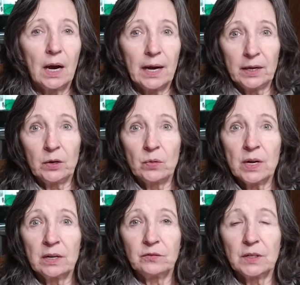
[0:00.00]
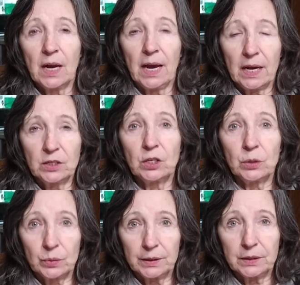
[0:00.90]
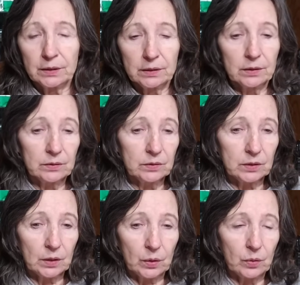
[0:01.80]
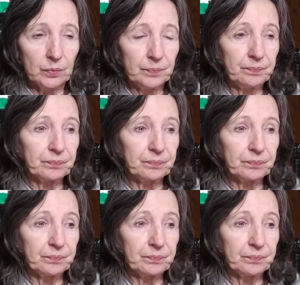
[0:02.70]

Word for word: I don't have to add to it. So